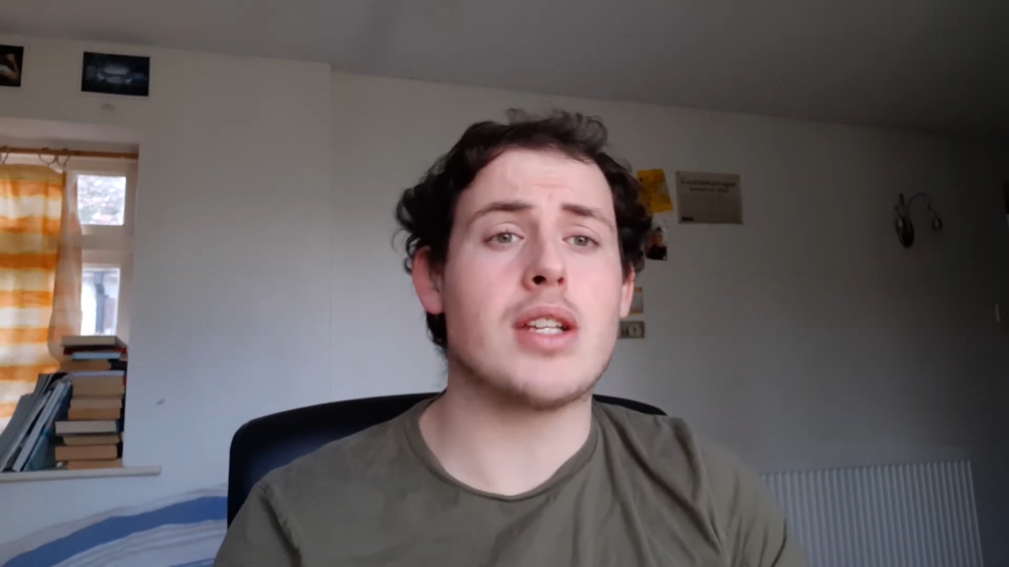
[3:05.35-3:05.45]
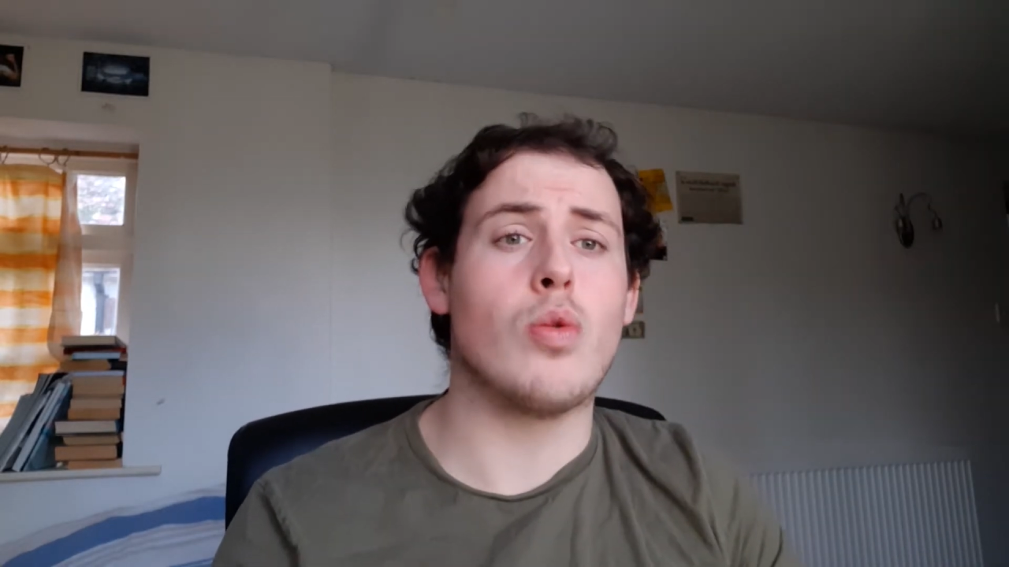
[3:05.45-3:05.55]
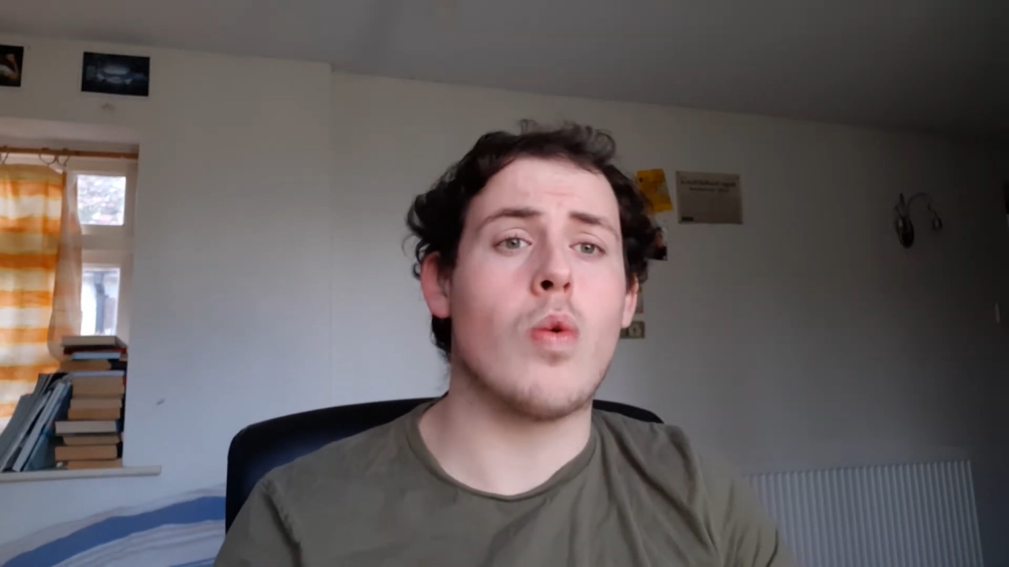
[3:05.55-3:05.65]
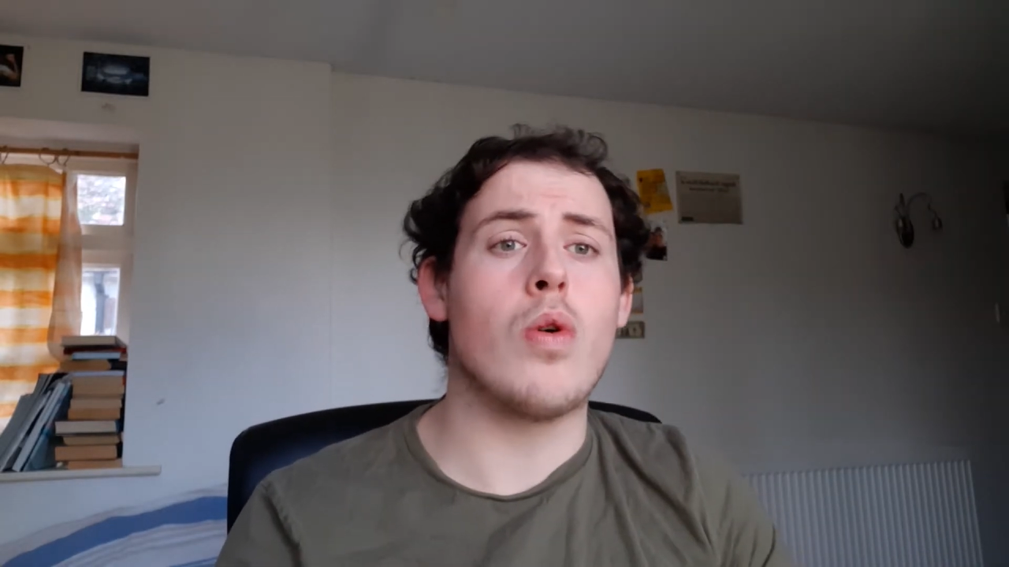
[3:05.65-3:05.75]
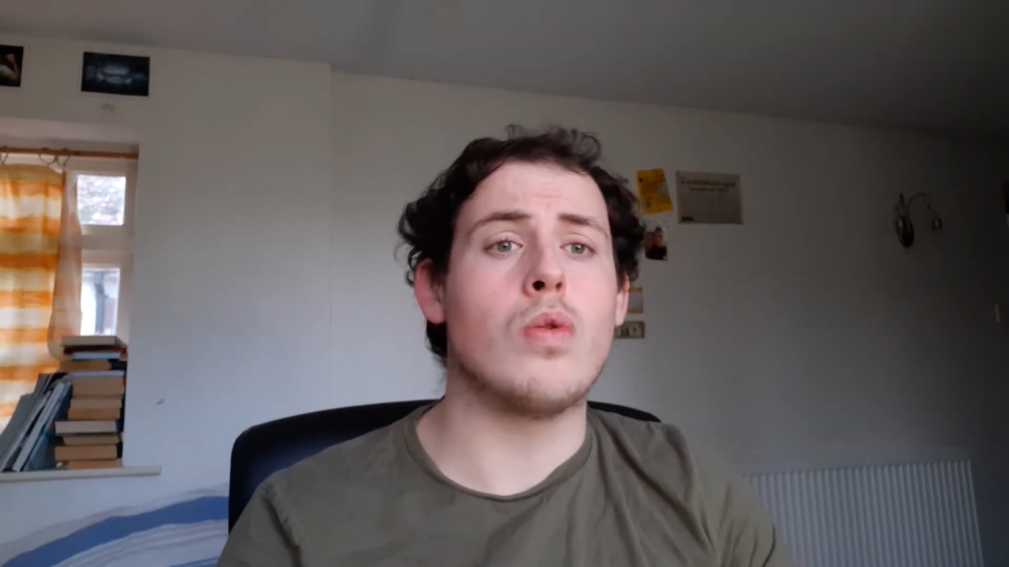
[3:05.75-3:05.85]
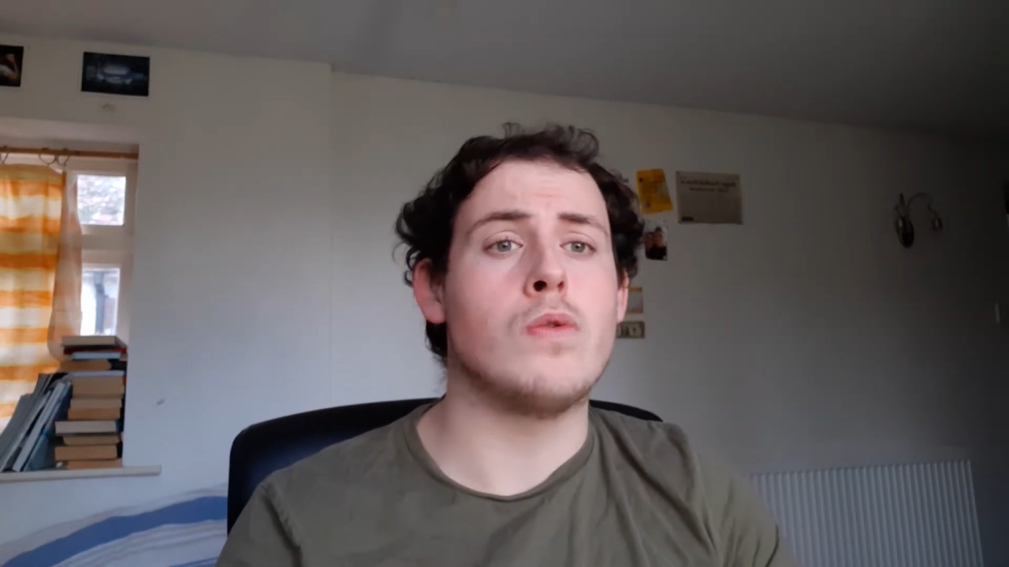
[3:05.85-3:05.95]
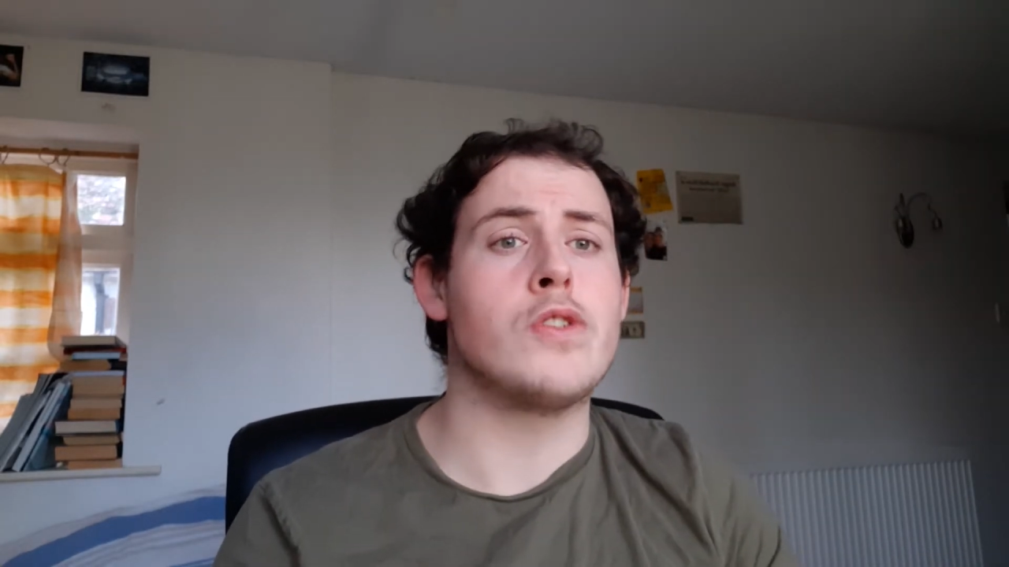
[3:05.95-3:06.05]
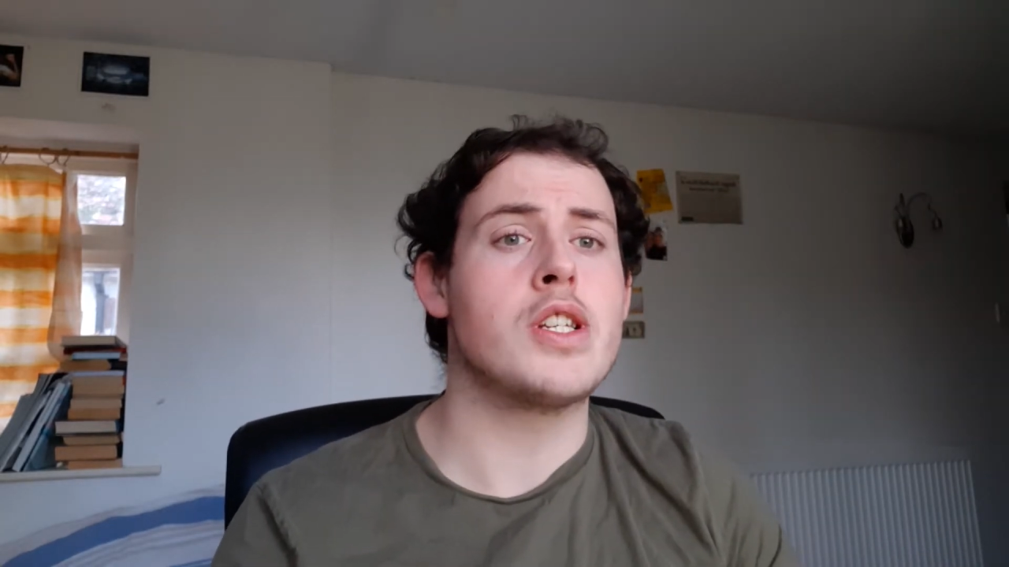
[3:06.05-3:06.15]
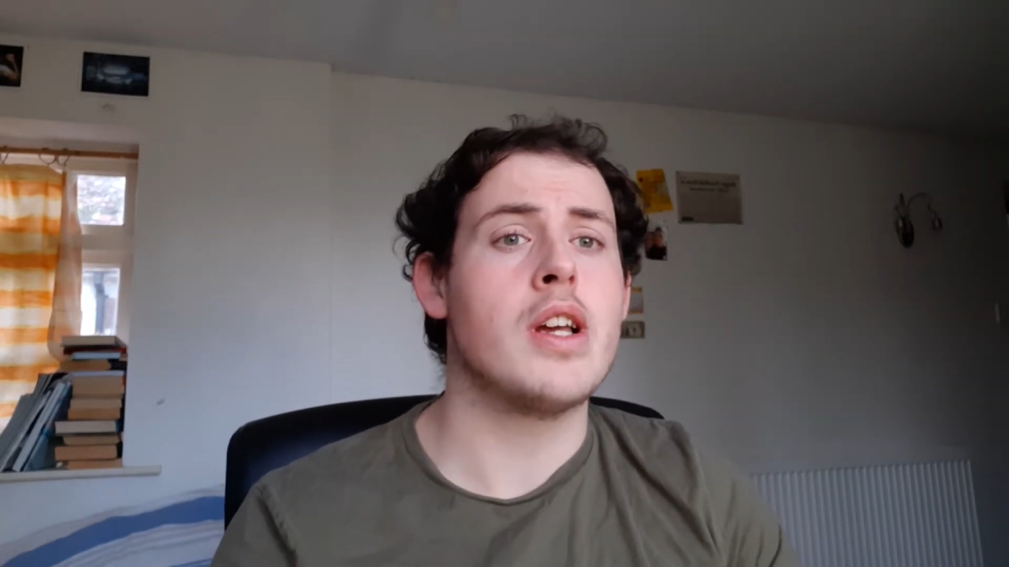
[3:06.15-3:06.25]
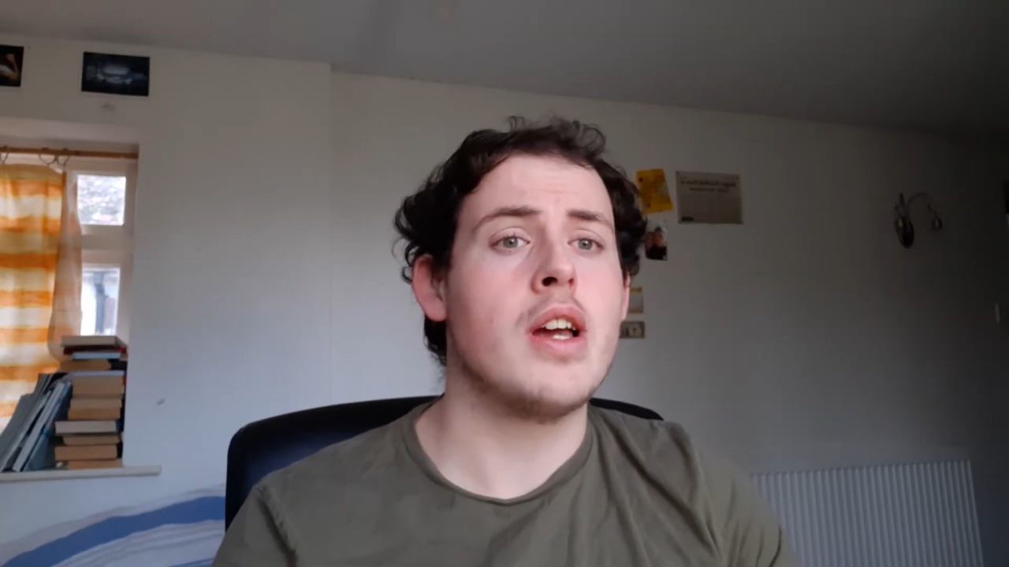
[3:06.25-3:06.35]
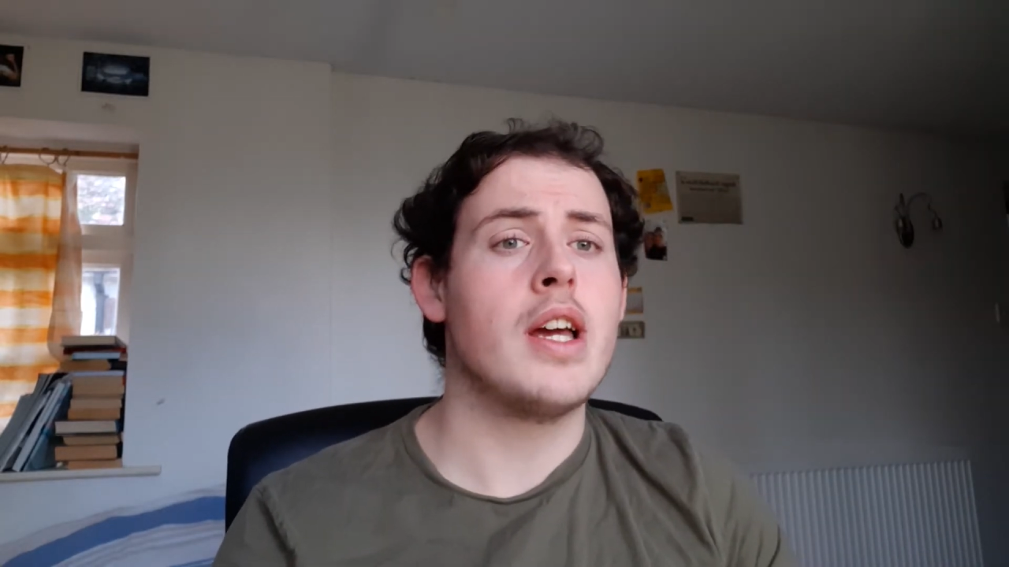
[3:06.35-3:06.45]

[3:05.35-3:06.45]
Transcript: to Wolves.